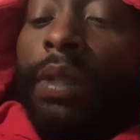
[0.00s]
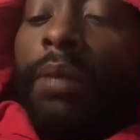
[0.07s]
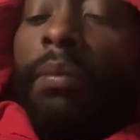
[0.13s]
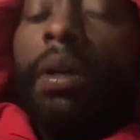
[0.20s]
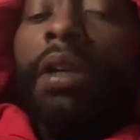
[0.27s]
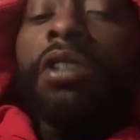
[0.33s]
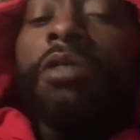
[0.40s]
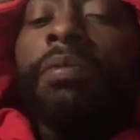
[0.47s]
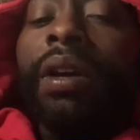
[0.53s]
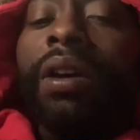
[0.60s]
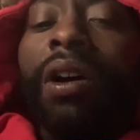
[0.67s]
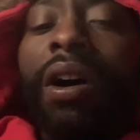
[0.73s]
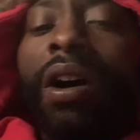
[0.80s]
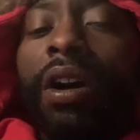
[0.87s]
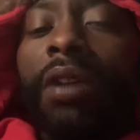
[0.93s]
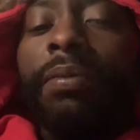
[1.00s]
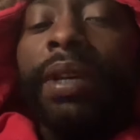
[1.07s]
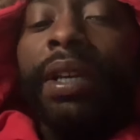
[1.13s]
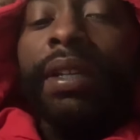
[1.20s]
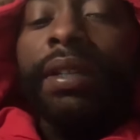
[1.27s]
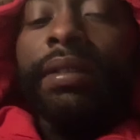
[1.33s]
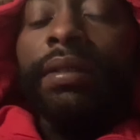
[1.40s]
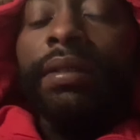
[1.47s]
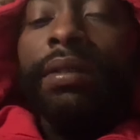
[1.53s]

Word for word: But it's been hard, man.